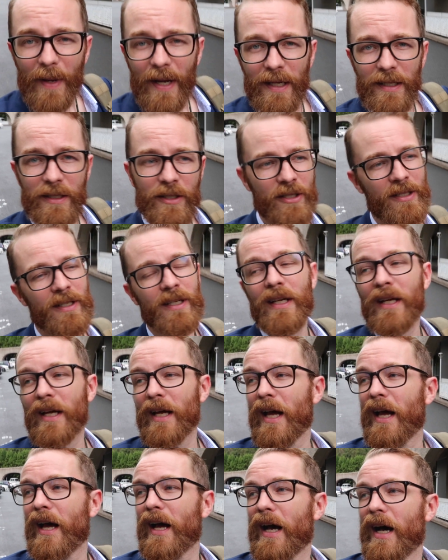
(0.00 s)
badge,
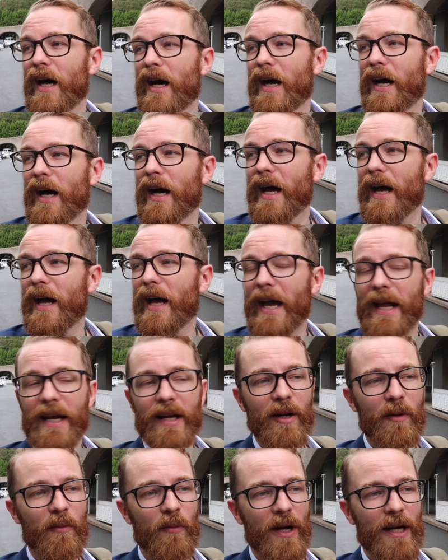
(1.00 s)

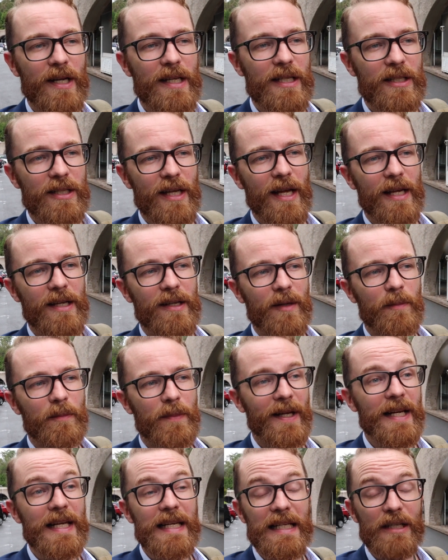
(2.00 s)
ended up where I need to end up
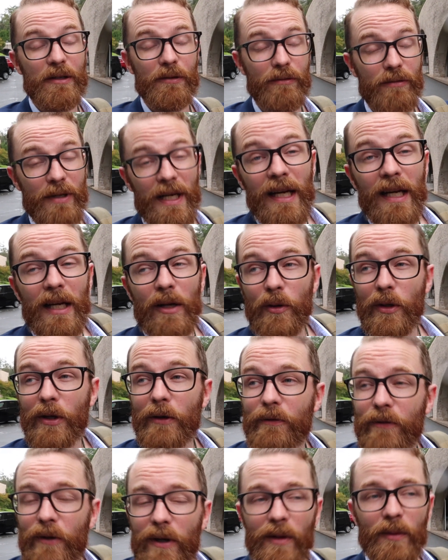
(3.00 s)
and uh, really
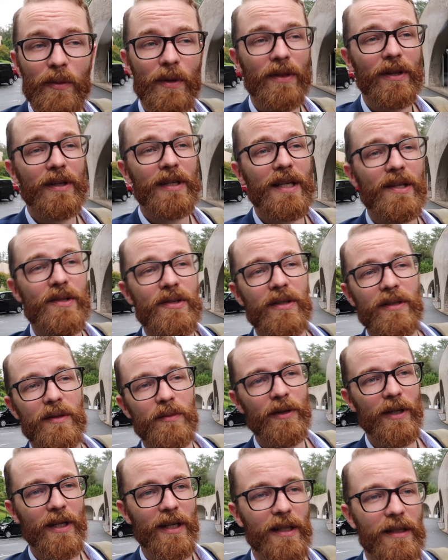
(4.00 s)
looking forward what the day is going to
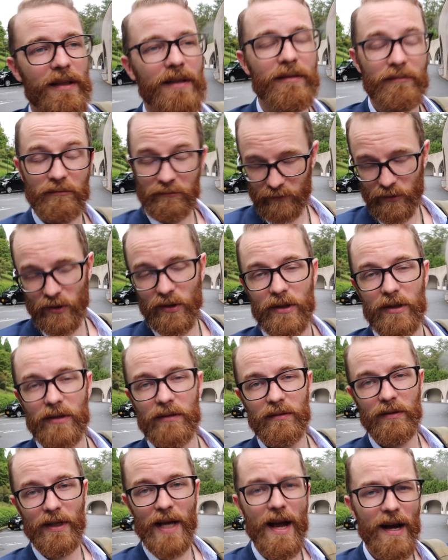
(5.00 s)
bring. So
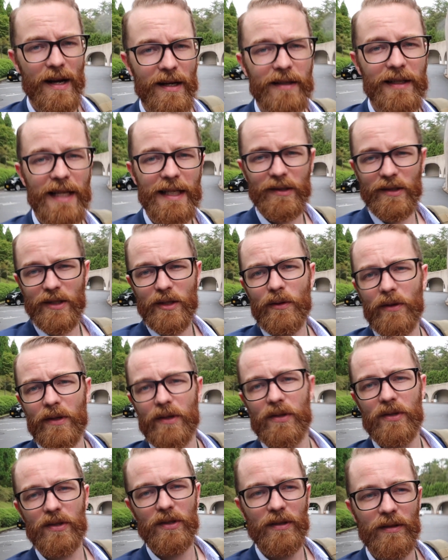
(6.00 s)
yeah, let's do
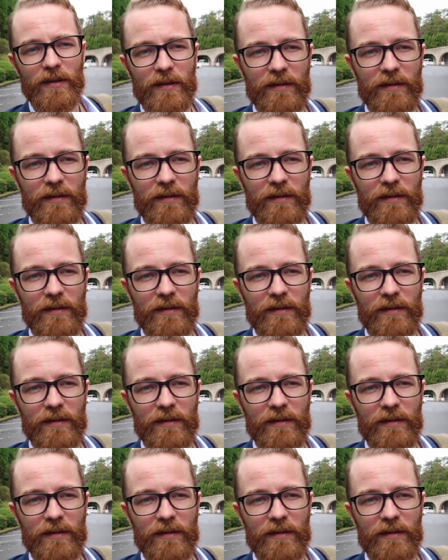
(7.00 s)
this.